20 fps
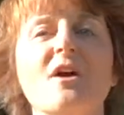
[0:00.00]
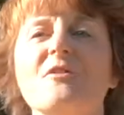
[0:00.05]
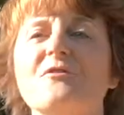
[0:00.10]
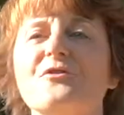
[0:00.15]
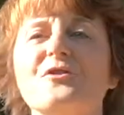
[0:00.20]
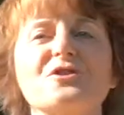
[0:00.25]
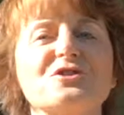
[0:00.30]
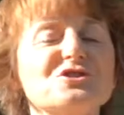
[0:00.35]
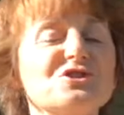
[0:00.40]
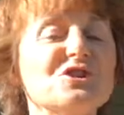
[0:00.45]

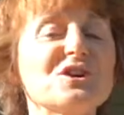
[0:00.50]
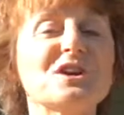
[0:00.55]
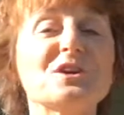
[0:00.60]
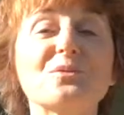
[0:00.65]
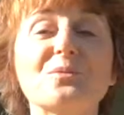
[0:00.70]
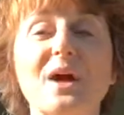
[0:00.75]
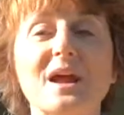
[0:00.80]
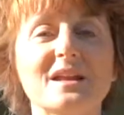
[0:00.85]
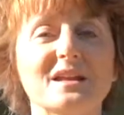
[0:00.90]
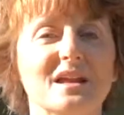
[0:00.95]
First, you're going to
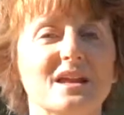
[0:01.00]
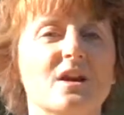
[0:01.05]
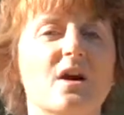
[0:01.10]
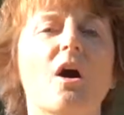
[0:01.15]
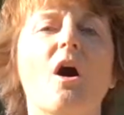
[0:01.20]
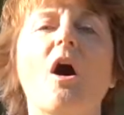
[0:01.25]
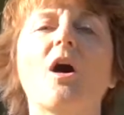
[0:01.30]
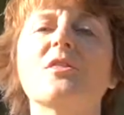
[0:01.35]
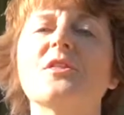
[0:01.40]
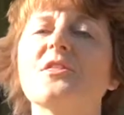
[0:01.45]
write in
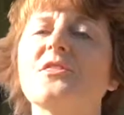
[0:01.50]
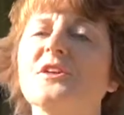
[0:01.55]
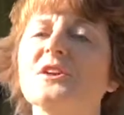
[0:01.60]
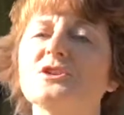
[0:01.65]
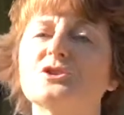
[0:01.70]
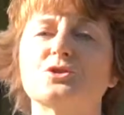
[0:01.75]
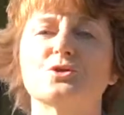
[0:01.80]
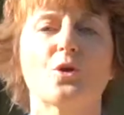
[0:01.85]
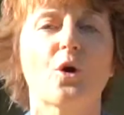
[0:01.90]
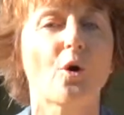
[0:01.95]
all the
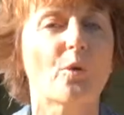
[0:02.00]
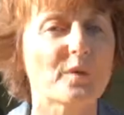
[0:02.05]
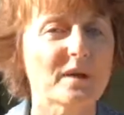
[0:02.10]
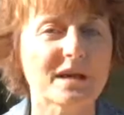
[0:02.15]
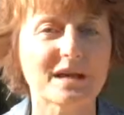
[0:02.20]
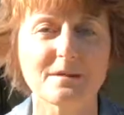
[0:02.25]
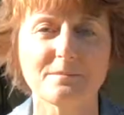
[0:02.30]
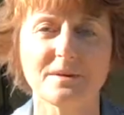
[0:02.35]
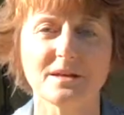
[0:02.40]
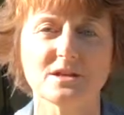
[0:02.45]
things you're already
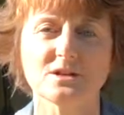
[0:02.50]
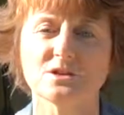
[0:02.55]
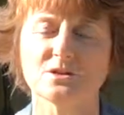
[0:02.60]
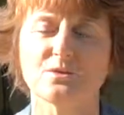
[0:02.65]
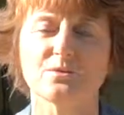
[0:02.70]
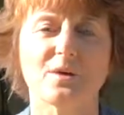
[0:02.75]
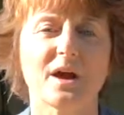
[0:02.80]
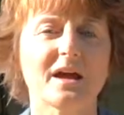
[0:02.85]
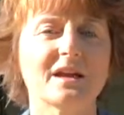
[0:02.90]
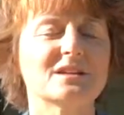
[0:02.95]
committed to,
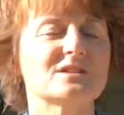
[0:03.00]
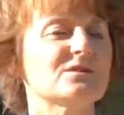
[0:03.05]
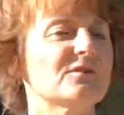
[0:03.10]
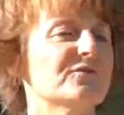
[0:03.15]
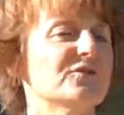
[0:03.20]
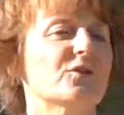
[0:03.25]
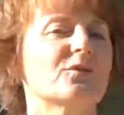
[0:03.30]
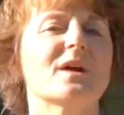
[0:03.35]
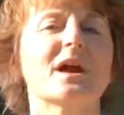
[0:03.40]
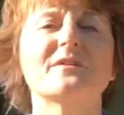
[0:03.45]
right? So
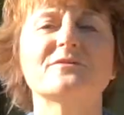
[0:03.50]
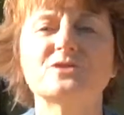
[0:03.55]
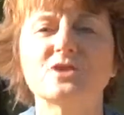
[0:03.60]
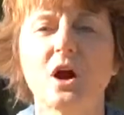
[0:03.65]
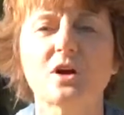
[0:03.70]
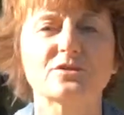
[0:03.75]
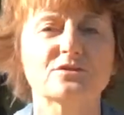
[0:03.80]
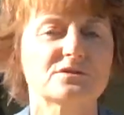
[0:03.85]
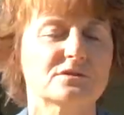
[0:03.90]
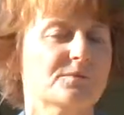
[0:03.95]
if you already have
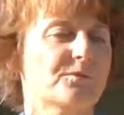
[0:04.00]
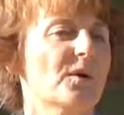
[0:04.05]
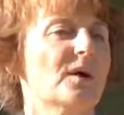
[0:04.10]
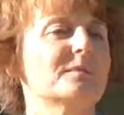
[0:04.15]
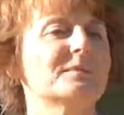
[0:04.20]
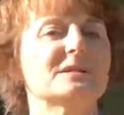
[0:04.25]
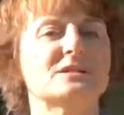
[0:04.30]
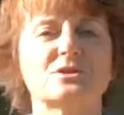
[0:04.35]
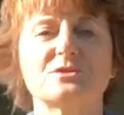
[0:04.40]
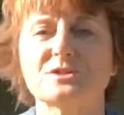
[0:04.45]
doctor's
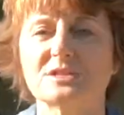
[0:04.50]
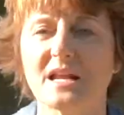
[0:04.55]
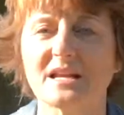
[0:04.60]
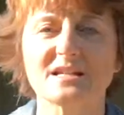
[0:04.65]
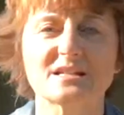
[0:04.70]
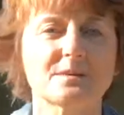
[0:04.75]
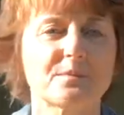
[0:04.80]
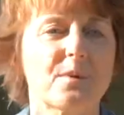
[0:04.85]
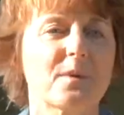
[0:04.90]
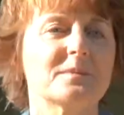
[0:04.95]
appointments or
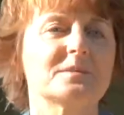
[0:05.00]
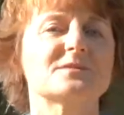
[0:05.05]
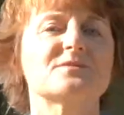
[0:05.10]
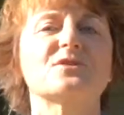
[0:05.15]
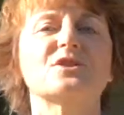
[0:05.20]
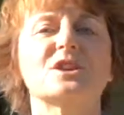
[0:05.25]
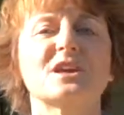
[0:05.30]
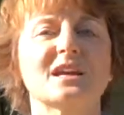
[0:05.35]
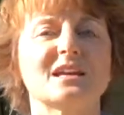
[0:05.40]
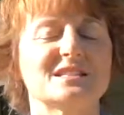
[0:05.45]
dentist appointments for
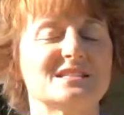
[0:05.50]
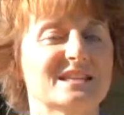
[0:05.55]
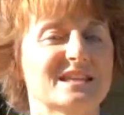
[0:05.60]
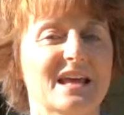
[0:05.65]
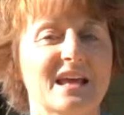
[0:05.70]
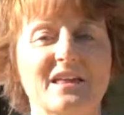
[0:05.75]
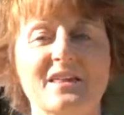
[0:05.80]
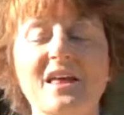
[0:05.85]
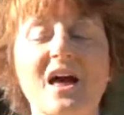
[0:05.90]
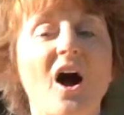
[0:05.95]
your kids to
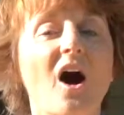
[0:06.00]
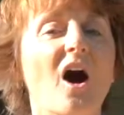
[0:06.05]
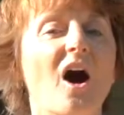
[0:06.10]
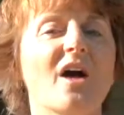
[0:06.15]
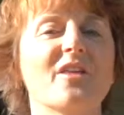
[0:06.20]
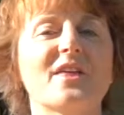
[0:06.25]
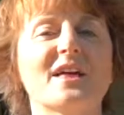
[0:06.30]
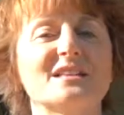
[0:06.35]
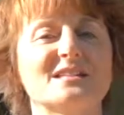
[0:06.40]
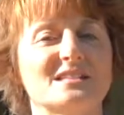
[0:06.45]
get
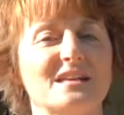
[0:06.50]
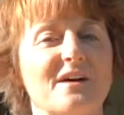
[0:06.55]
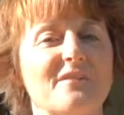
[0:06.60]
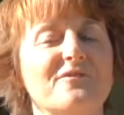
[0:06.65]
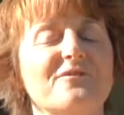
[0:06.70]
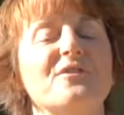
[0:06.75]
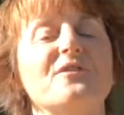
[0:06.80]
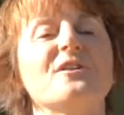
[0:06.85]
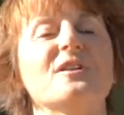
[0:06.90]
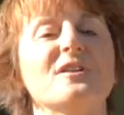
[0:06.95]
all that
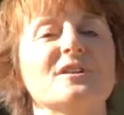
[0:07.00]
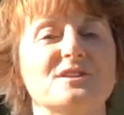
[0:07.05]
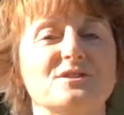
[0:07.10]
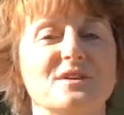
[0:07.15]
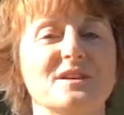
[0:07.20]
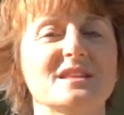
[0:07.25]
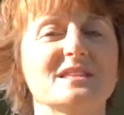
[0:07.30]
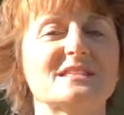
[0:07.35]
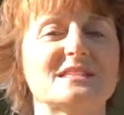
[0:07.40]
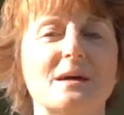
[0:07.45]
stuff
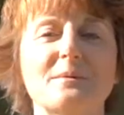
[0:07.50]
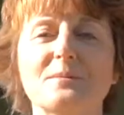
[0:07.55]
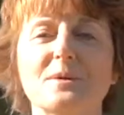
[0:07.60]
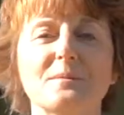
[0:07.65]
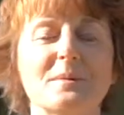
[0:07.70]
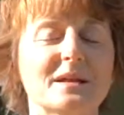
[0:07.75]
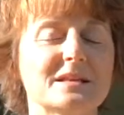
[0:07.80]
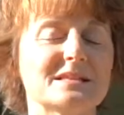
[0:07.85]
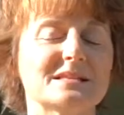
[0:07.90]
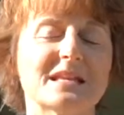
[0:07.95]
during the summer
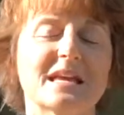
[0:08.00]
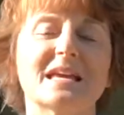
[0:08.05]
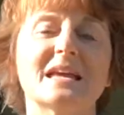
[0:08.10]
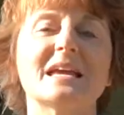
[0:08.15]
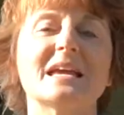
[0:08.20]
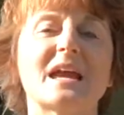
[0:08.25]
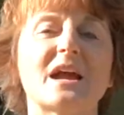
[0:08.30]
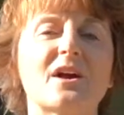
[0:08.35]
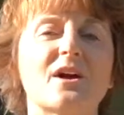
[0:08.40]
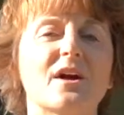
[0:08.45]
months
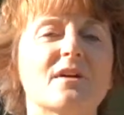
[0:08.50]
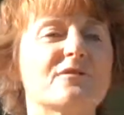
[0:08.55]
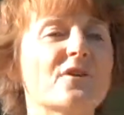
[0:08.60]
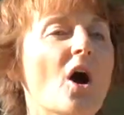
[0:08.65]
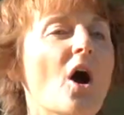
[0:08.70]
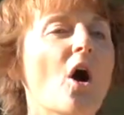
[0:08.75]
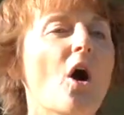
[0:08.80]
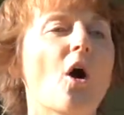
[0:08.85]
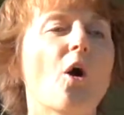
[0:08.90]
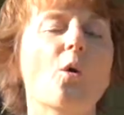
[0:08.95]
taken care of,
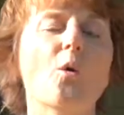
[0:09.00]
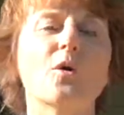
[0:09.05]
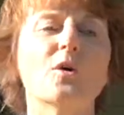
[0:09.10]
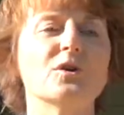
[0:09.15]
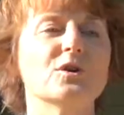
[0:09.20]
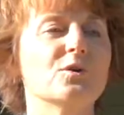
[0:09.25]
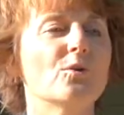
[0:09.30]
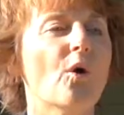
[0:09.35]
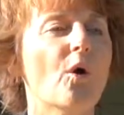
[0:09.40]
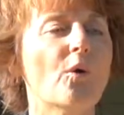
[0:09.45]
or
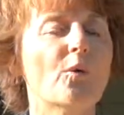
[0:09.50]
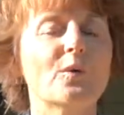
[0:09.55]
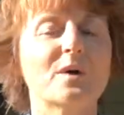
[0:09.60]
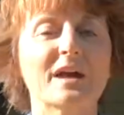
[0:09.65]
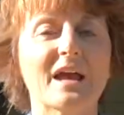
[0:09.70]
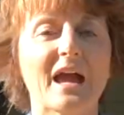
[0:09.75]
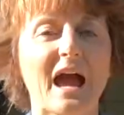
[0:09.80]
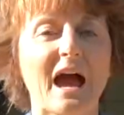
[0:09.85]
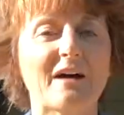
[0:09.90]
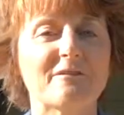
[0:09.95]
you
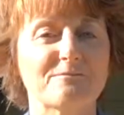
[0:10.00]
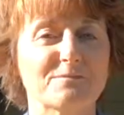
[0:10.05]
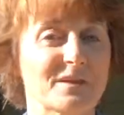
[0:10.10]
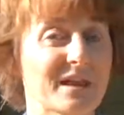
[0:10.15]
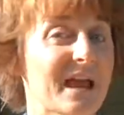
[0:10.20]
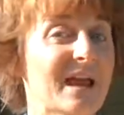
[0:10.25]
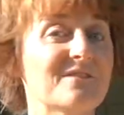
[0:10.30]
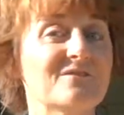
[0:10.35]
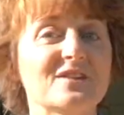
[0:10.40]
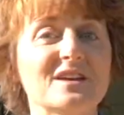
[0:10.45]
already have
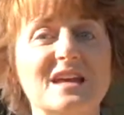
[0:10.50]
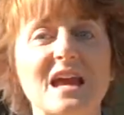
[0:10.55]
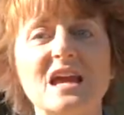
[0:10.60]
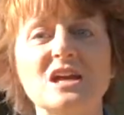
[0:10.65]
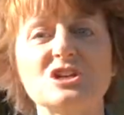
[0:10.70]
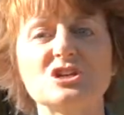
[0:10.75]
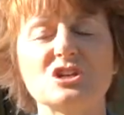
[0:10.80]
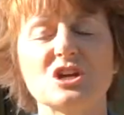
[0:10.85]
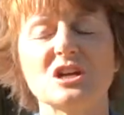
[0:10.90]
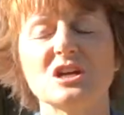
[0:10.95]
planned
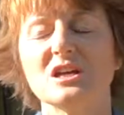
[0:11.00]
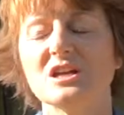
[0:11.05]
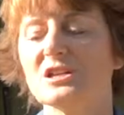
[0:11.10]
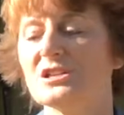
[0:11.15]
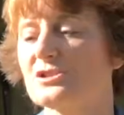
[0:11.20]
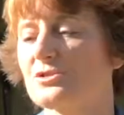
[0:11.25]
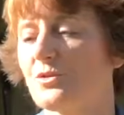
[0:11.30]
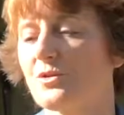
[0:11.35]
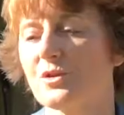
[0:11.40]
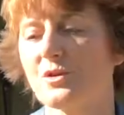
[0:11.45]

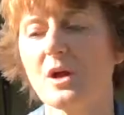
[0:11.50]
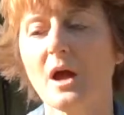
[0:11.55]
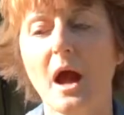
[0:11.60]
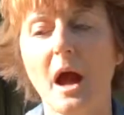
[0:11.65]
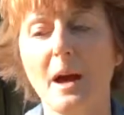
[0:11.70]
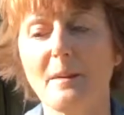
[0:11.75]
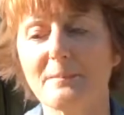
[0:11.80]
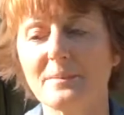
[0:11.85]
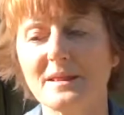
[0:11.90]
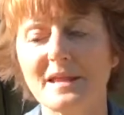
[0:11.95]
vacations or
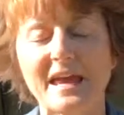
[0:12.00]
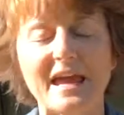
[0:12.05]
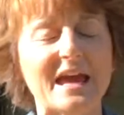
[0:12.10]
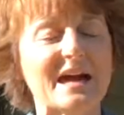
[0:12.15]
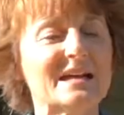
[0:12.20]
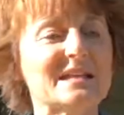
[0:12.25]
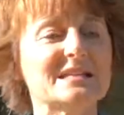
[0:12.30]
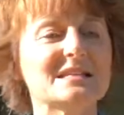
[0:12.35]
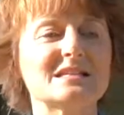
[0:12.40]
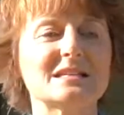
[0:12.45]

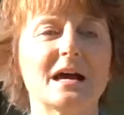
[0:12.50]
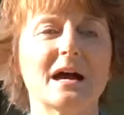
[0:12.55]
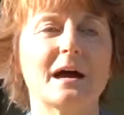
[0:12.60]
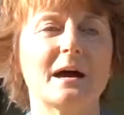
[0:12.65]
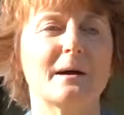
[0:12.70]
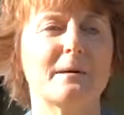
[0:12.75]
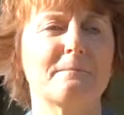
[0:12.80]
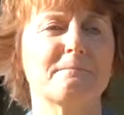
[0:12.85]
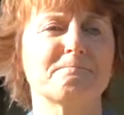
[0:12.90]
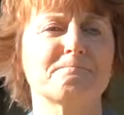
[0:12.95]
planned
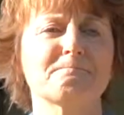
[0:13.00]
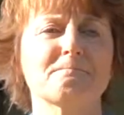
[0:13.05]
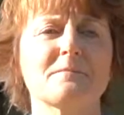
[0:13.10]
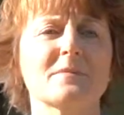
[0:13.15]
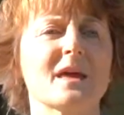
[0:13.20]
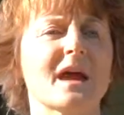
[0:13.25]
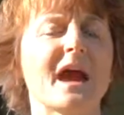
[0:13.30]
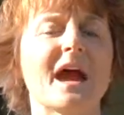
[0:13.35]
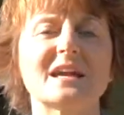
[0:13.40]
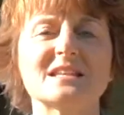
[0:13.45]

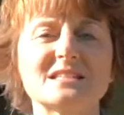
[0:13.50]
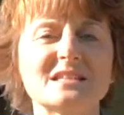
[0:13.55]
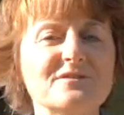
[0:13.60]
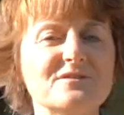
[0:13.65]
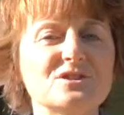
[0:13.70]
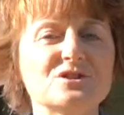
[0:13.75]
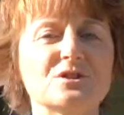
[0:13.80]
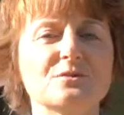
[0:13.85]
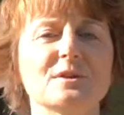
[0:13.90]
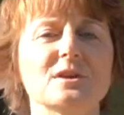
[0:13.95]

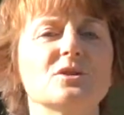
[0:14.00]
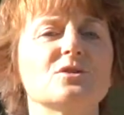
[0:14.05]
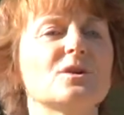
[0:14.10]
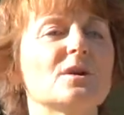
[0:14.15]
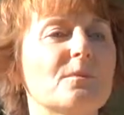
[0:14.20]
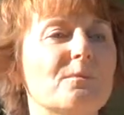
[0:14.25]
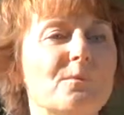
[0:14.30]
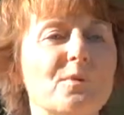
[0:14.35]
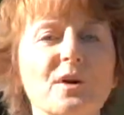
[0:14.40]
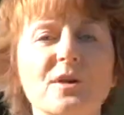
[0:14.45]
activities you're going
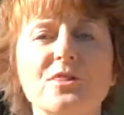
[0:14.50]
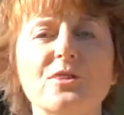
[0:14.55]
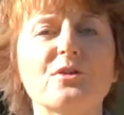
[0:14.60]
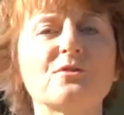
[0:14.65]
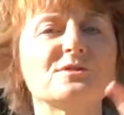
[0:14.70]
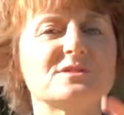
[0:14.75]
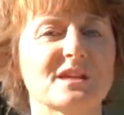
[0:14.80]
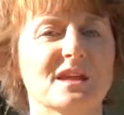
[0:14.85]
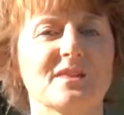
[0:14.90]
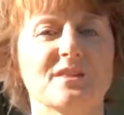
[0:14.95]
to put
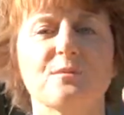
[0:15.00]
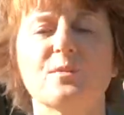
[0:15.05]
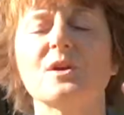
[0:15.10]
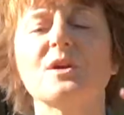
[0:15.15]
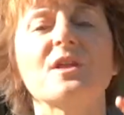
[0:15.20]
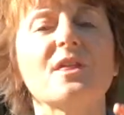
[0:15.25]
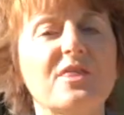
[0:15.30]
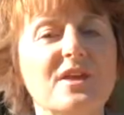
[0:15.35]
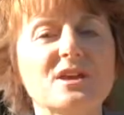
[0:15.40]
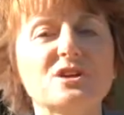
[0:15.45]
those in. What
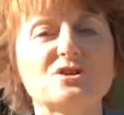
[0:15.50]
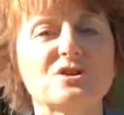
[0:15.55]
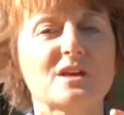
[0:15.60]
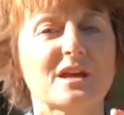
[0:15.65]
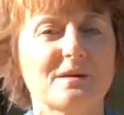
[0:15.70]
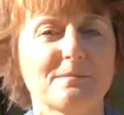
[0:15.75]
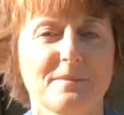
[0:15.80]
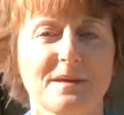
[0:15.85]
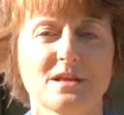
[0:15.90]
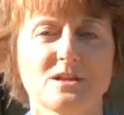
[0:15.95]
are the things you're
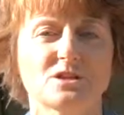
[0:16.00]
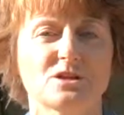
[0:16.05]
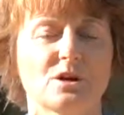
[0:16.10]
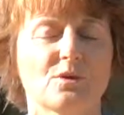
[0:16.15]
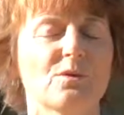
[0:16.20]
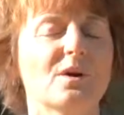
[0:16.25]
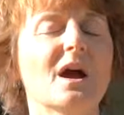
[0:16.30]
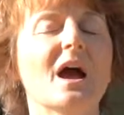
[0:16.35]
committed to?